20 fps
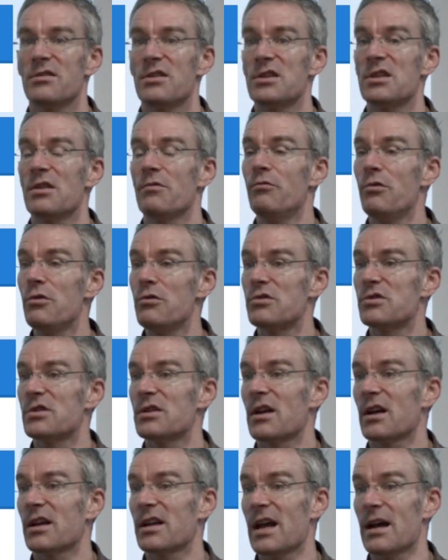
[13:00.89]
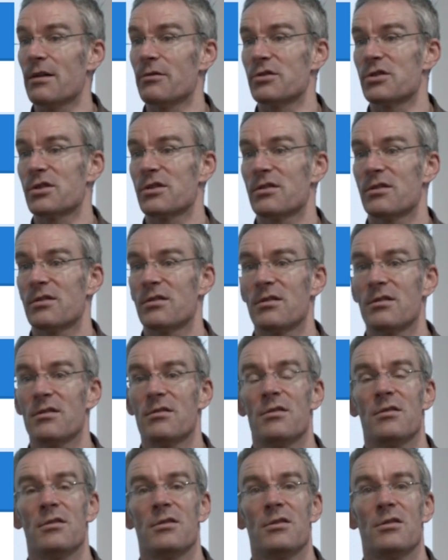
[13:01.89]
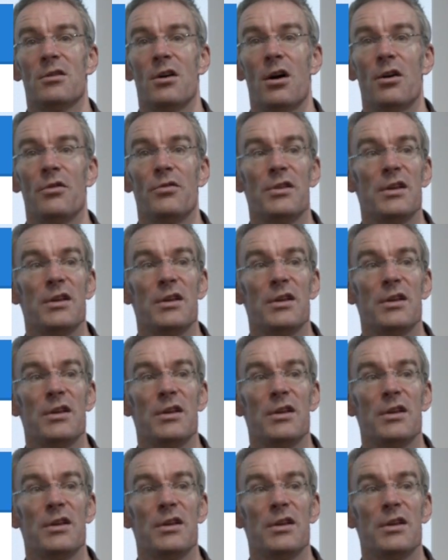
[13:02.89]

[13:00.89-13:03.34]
there's a root account on